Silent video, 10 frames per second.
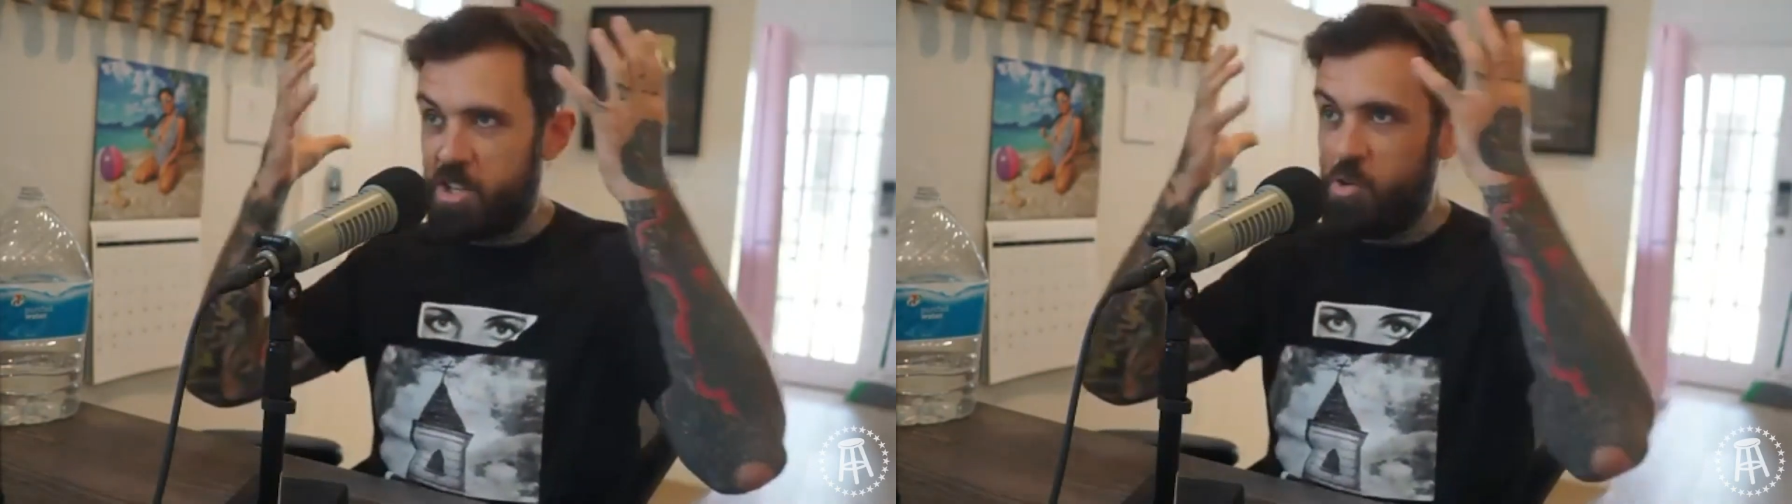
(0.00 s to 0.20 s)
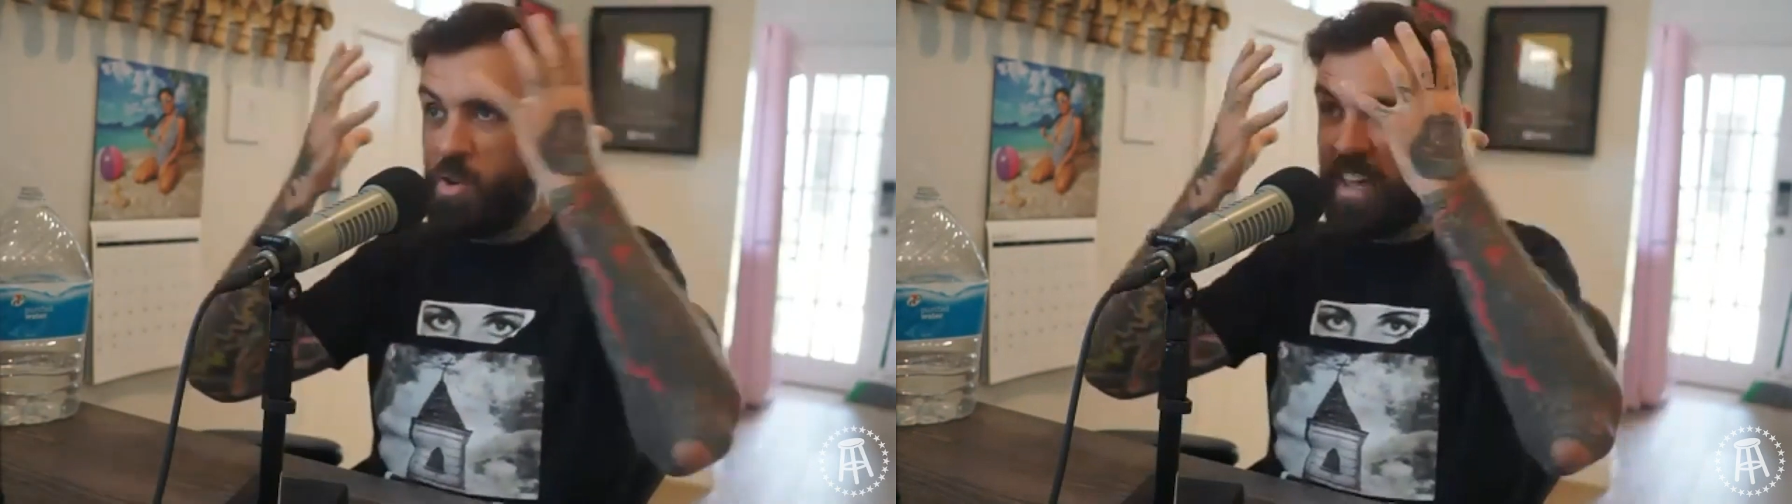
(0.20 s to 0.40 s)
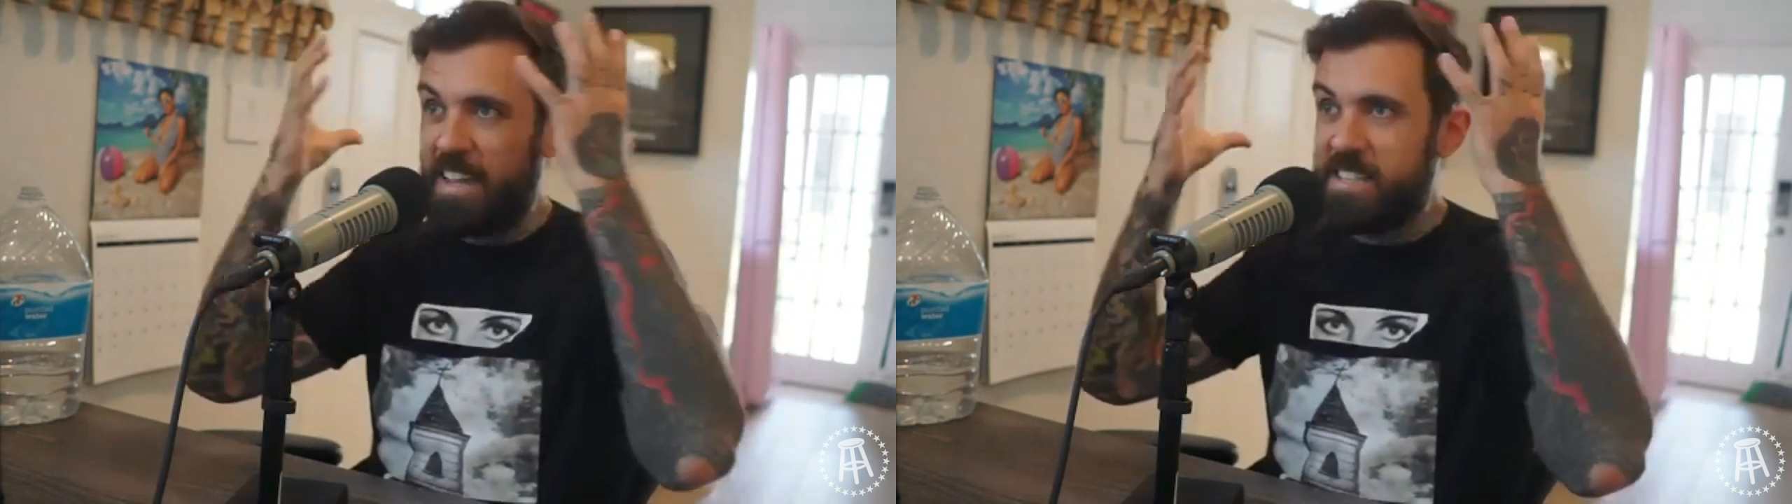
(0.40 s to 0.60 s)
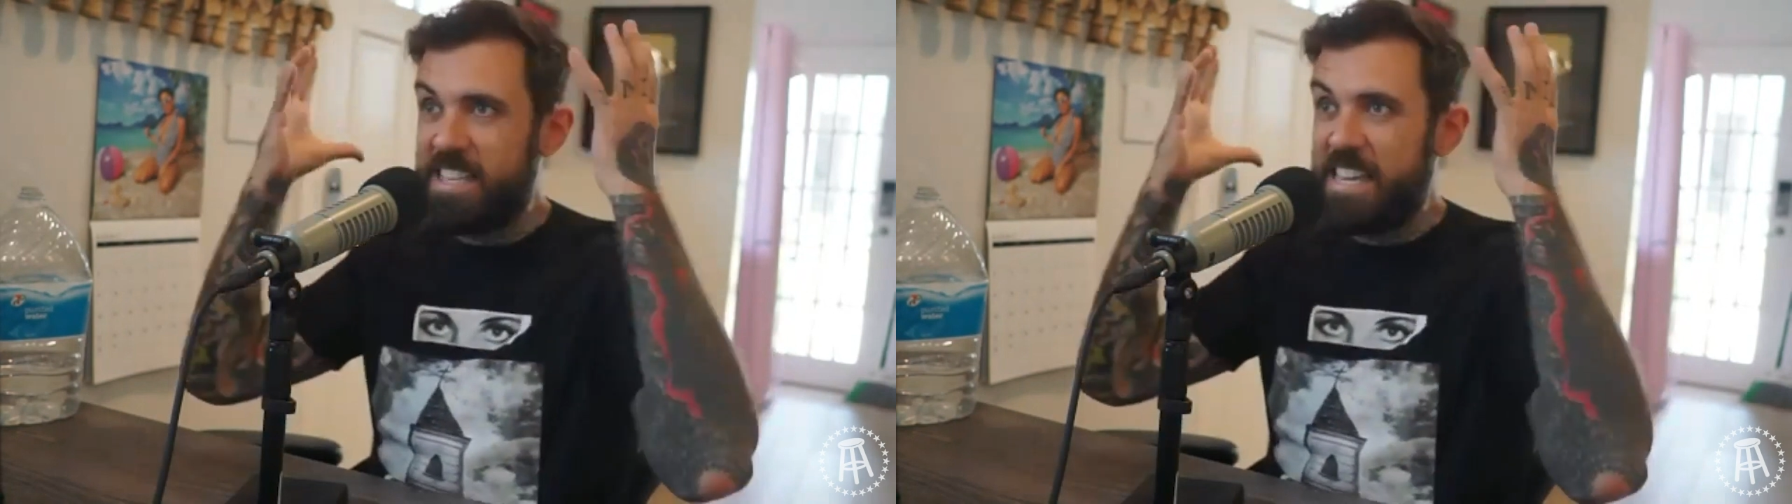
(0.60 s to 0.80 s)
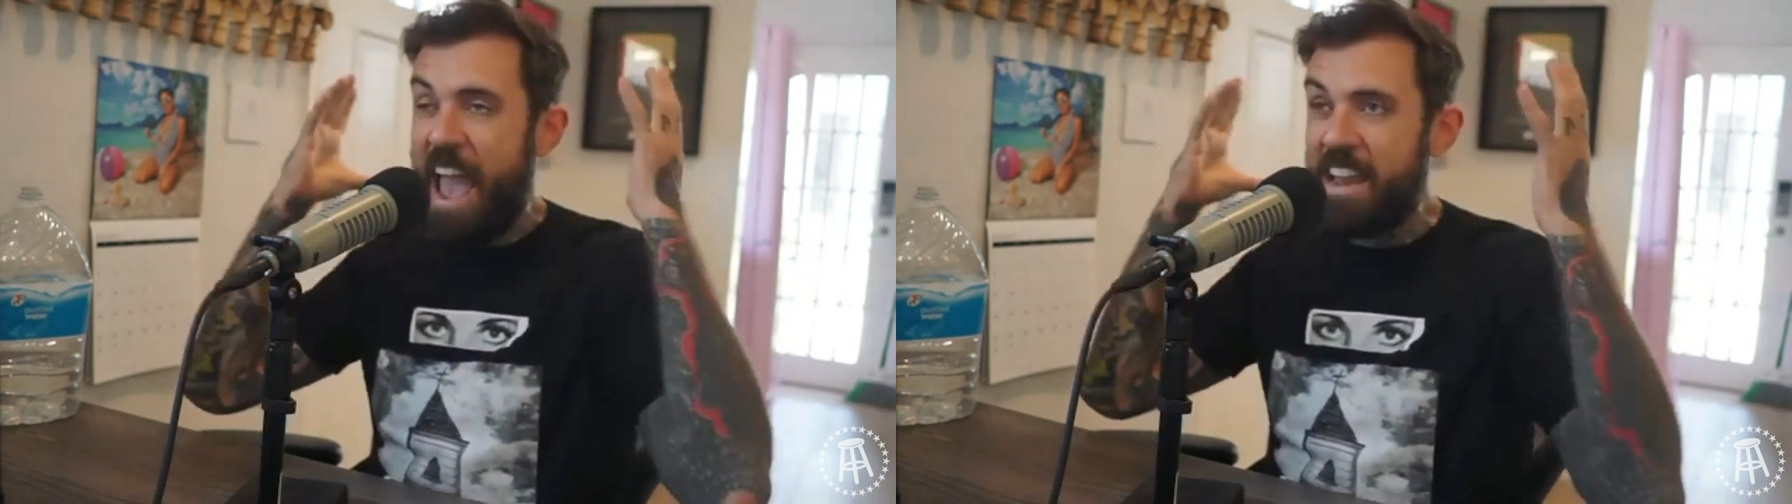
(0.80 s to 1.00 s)
so you can't
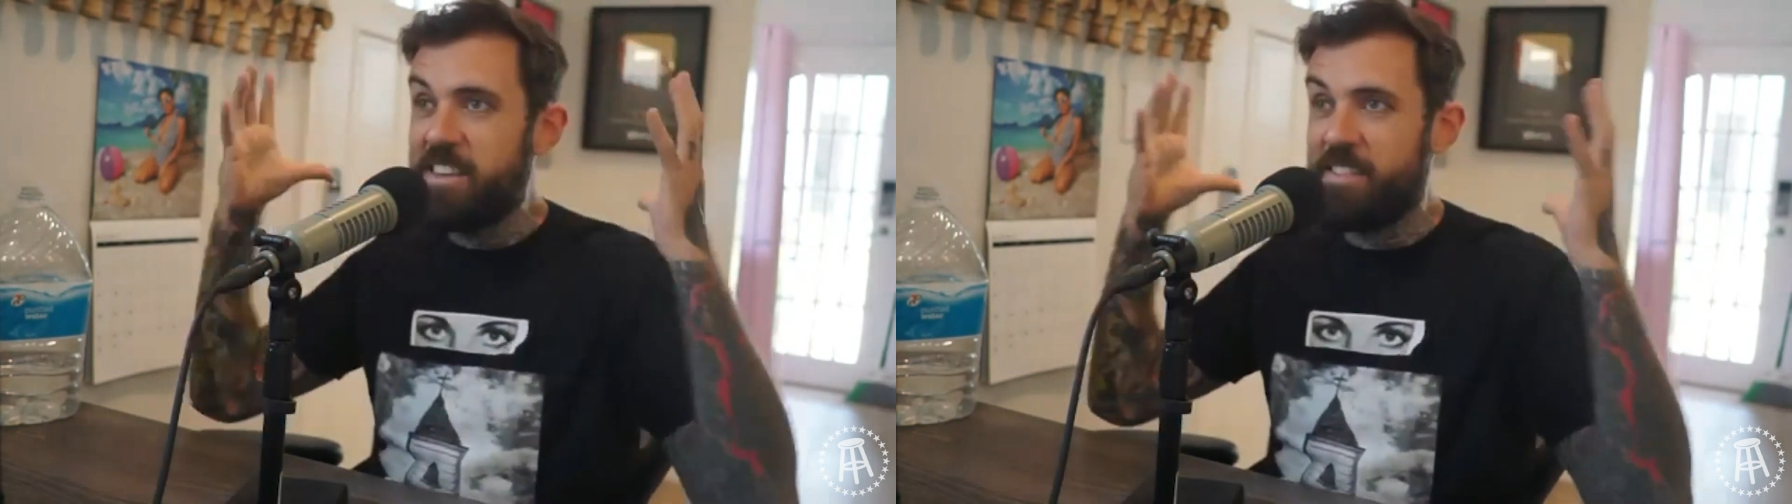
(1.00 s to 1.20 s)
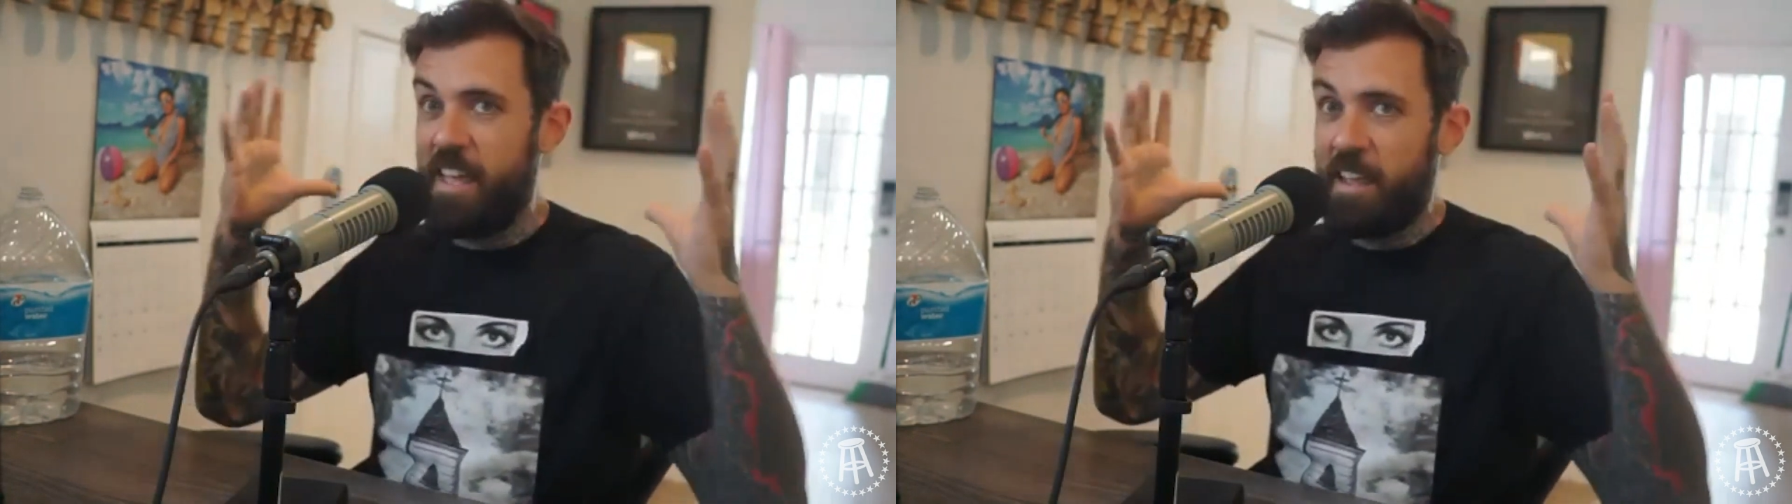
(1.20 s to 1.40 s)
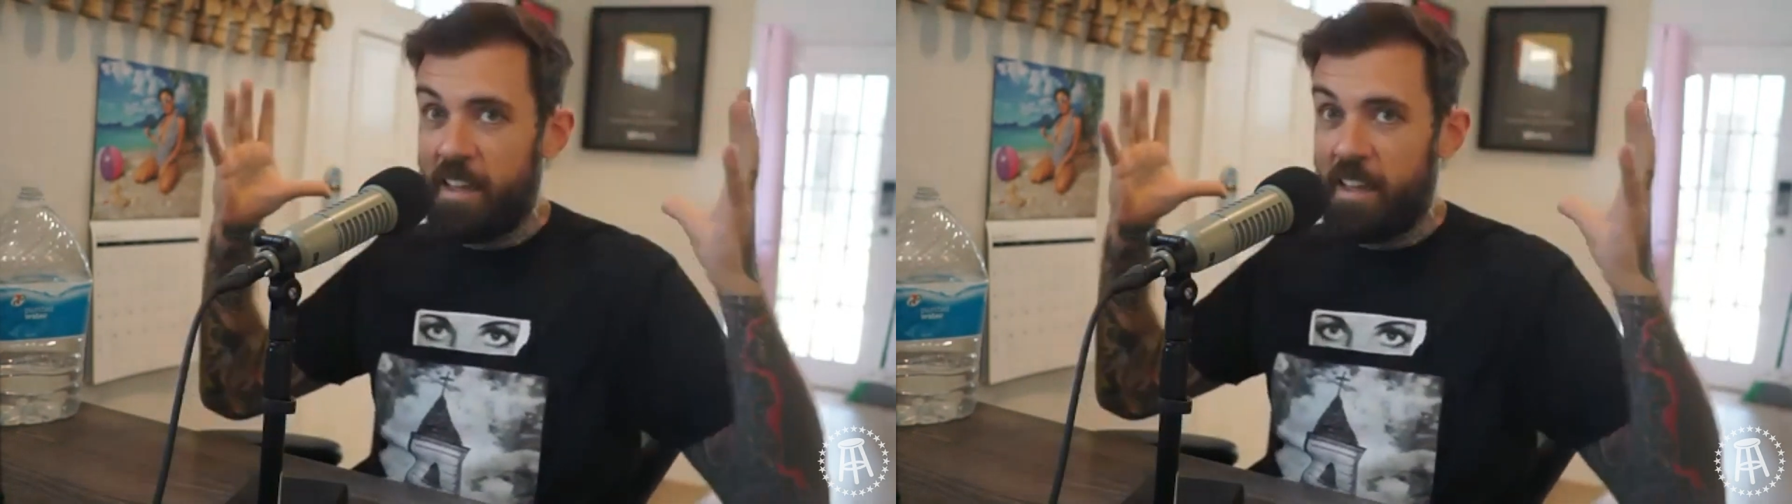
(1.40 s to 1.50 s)
see anything.